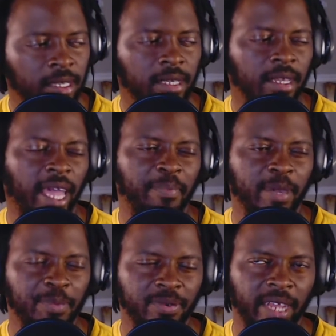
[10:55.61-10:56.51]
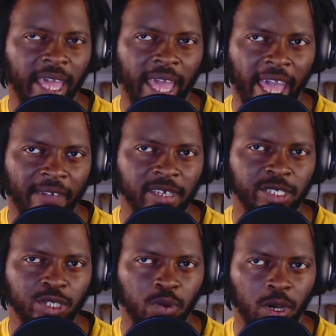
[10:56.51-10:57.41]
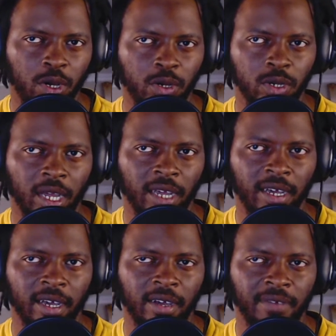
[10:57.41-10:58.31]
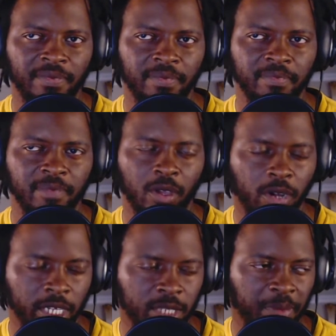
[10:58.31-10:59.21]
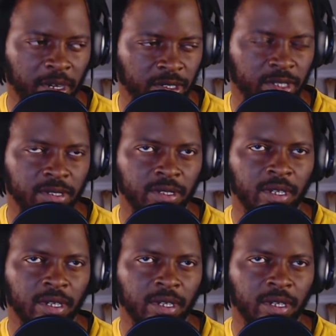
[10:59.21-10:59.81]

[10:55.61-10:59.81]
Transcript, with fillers: like people that have control of your exposure.